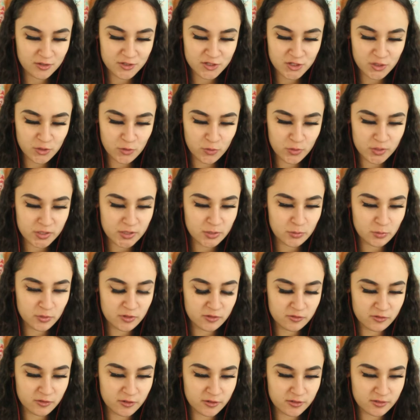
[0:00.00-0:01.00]
not Sigourney
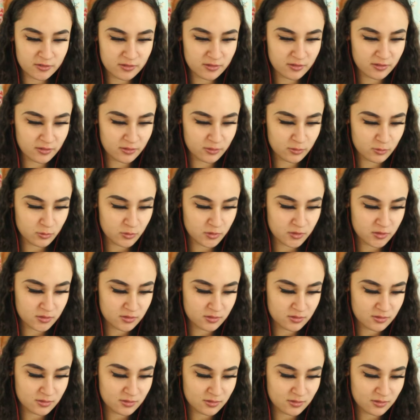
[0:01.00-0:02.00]
Weaver, it's the other
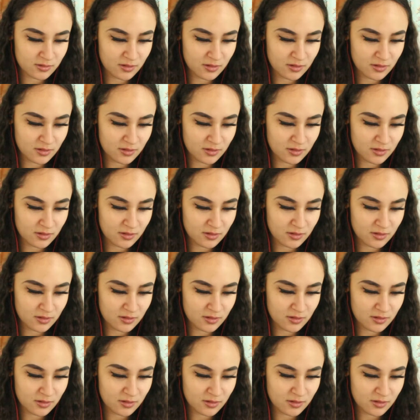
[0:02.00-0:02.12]
one.